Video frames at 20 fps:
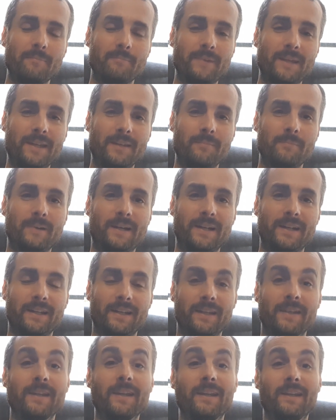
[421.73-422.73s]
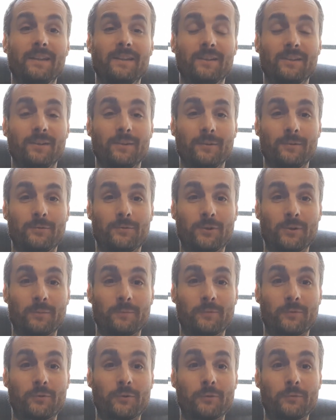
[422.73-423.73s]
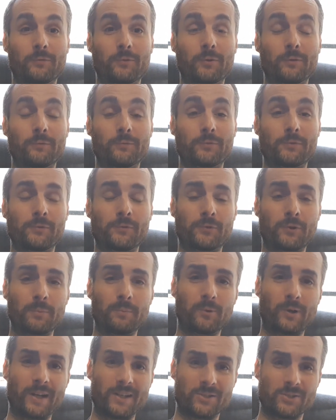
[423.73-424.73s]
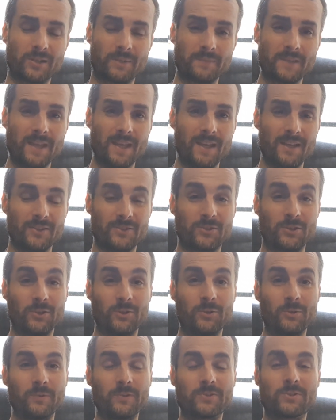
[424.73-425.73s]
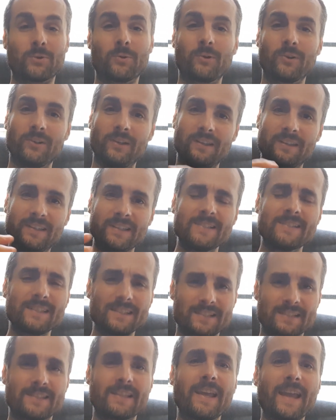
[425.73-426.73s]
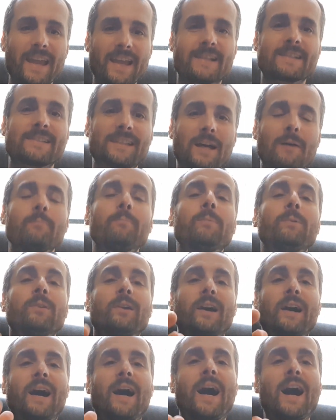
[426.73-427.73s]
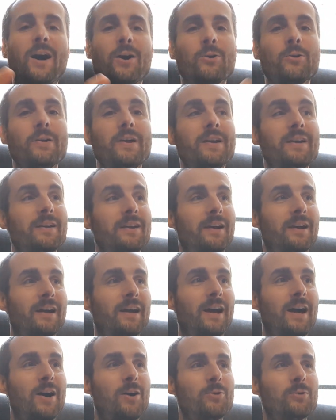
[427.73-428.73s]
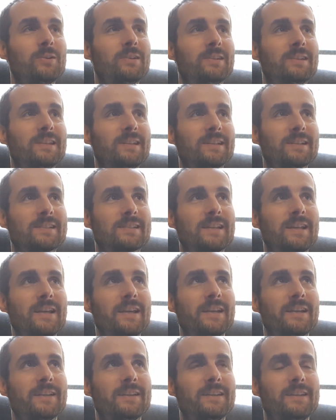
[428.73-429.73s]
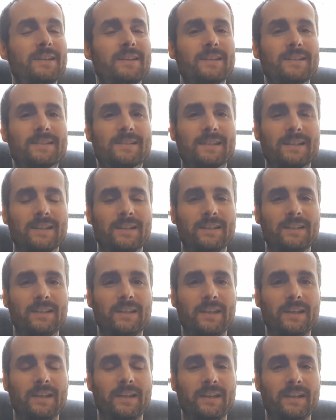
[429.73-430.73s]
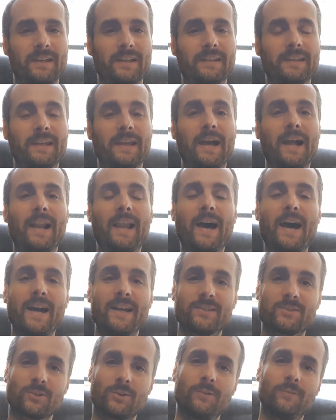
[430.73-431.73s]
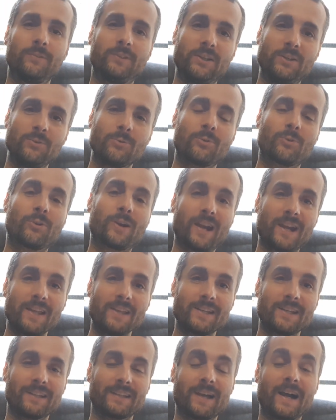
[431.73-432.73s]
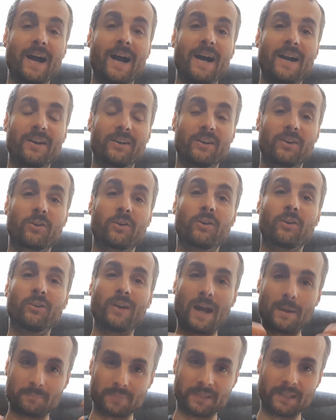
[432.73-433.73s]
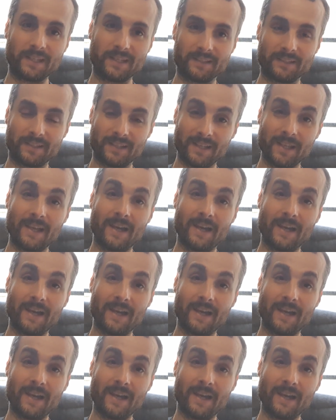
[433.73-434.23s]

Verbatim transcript: many money in uh, from, from from from Russia. So so uh, this is the example how how these these uh, the the allies of the Ukrainian are corrupted